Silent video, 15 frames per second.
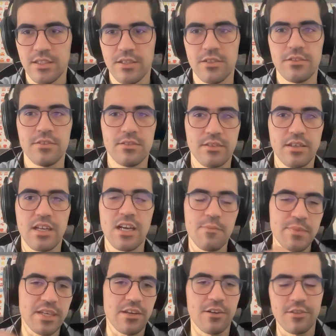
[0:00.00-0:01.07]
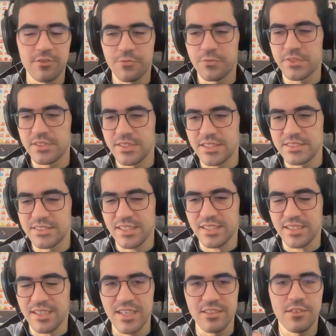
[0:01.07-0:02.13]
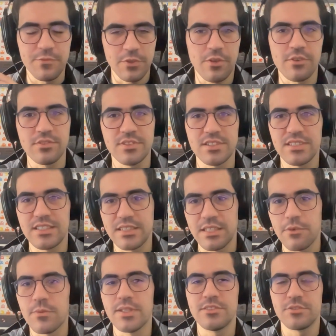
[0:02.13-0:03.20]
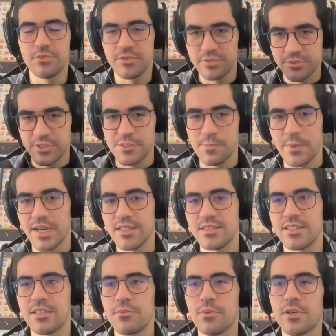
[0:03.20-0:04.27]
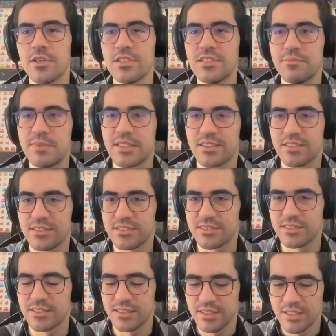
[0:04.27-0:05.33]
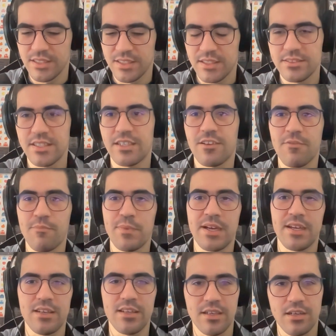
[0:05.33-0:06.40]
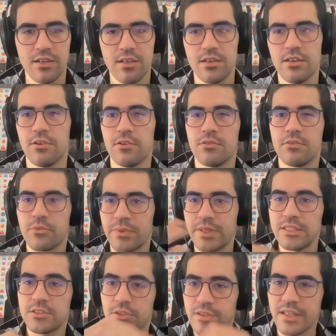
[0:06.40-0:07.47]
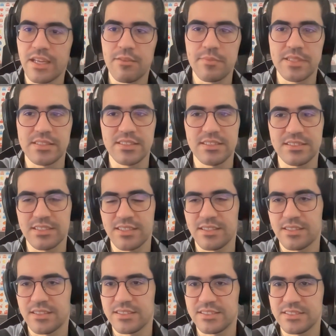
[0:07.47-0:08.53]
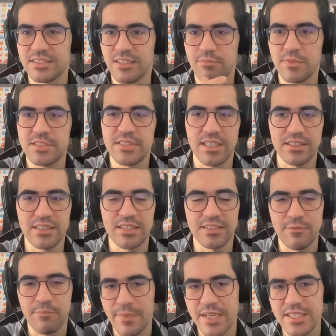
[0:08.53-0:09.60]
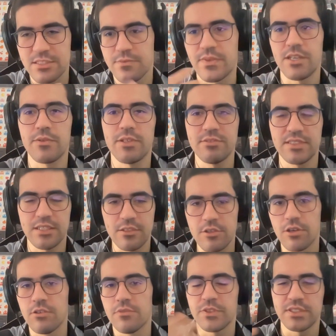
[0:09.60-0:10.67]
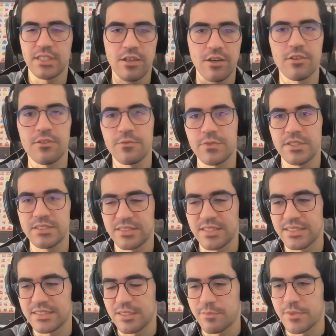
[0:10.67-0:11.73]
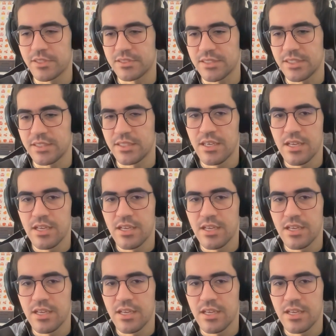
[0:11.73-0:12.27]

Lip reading: on GambiConf, that's a kind of content that I want to spread the word because they compile on retro games. It's a subject that matches very well the goal for the conference. That's about the